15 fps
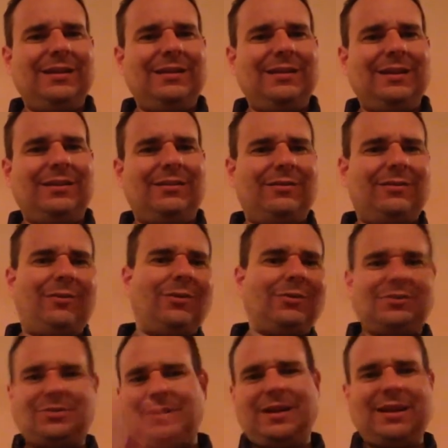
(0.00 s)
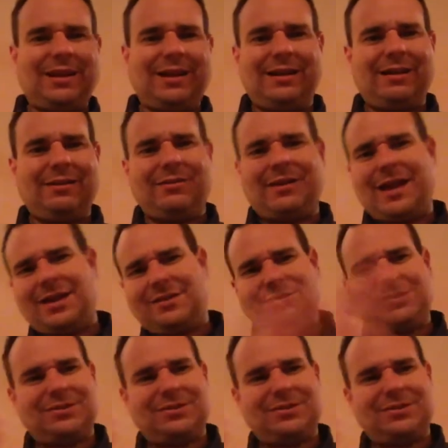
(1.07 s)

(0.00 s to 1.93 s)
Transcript: you know, are all drinking in another house.